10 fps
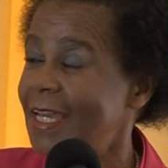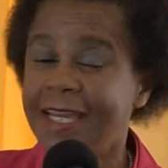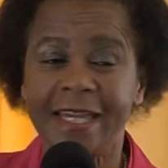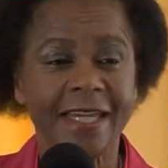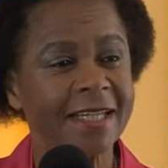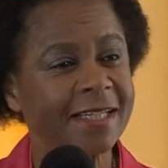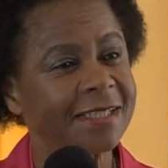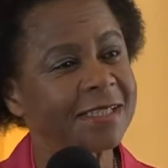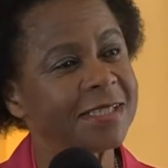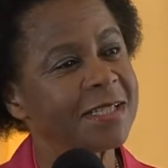and
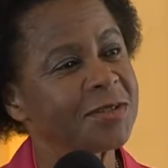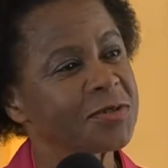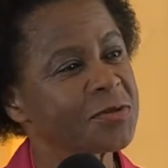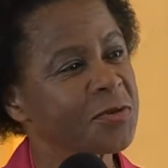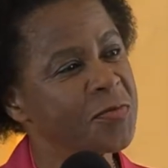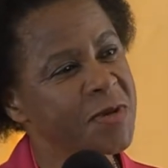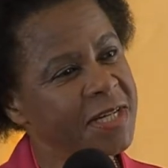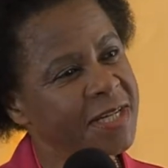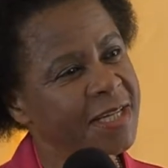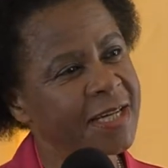so
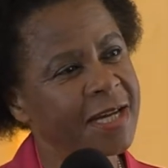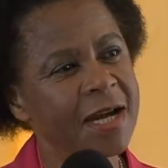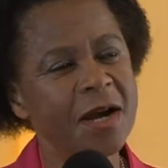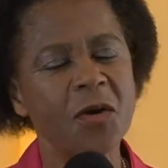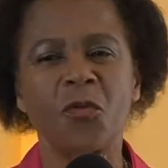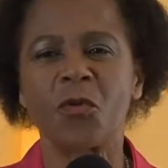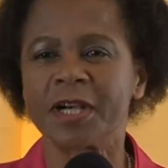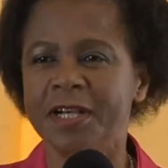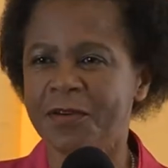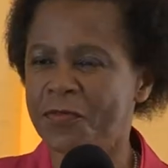many
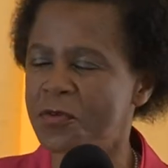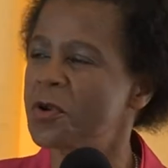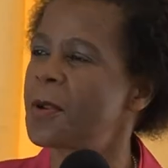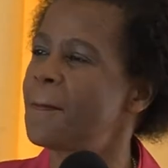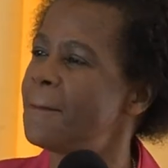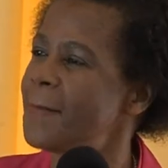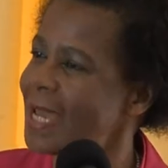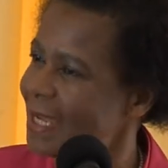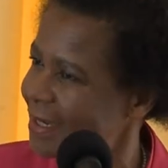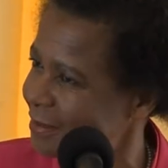wonderful
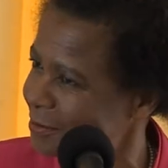men.